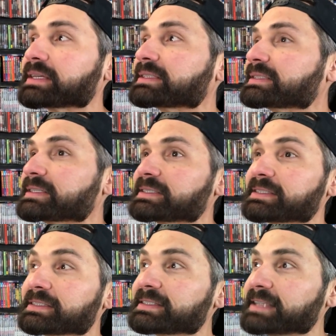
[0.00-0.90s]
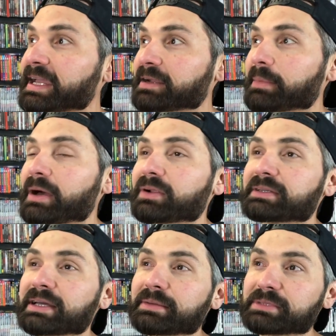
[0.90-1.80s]
That's it's insane amount
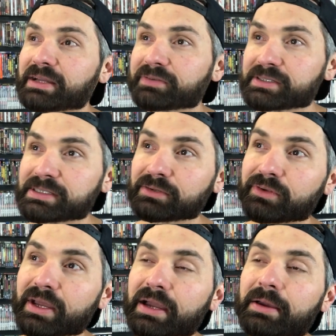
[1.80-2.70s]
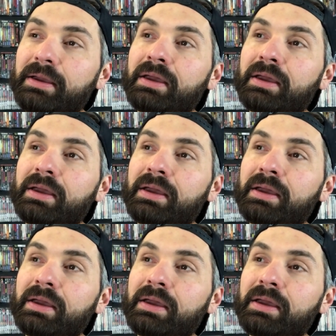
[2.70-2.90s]
of times every single day.